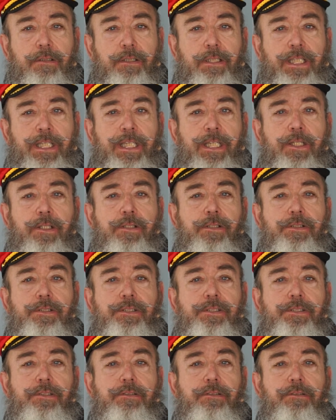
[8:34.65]

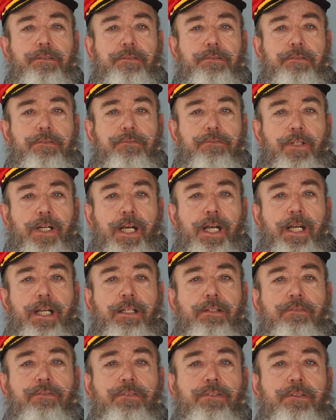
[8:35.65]
Ears.
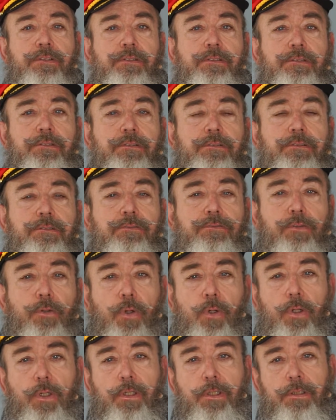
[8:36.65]
5,
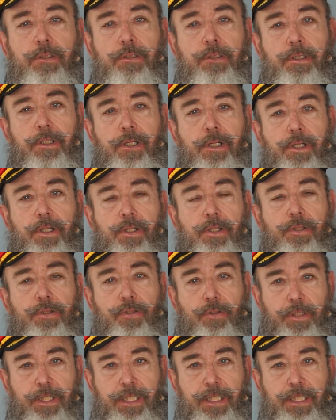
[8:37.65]
4,
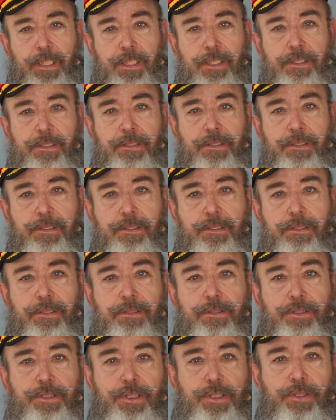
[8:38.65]
3,
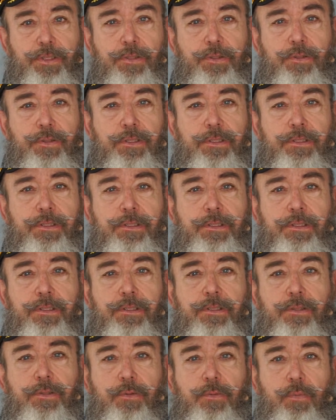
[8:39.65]
2,
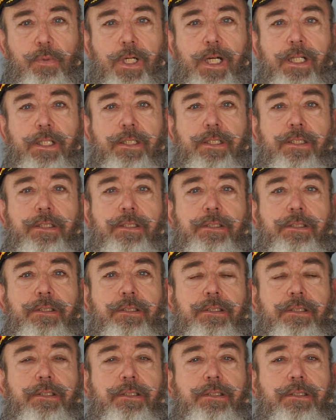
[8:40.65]
1,
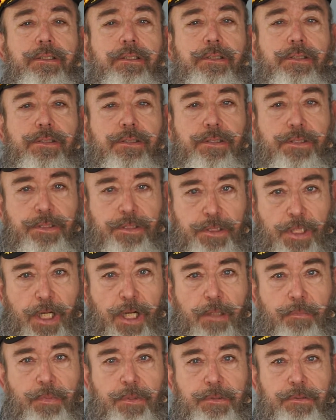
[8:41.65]

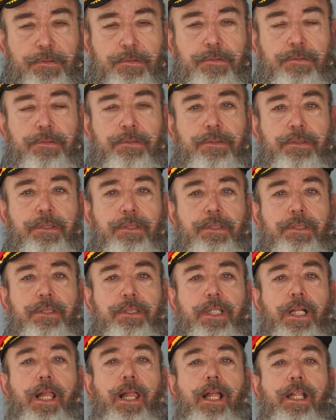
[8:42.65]
stop.
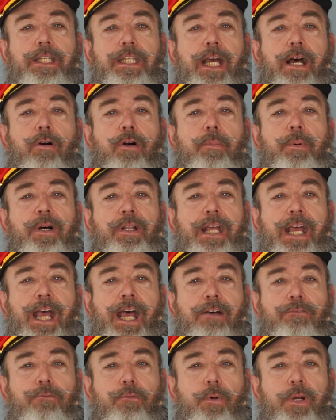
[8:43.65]
Now about
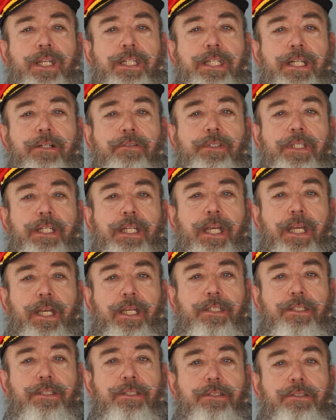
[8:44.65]
halfway down the
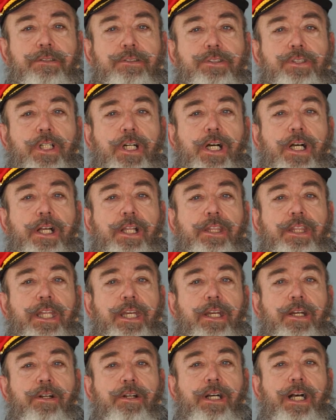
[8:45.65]
head, draw
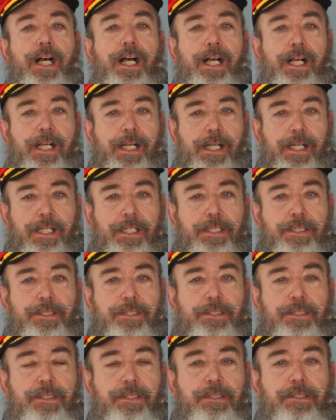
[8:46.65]
their
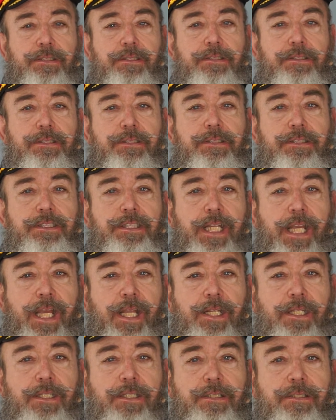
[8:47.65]
eyes.
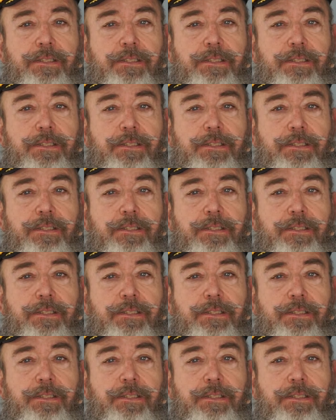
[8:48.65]
10,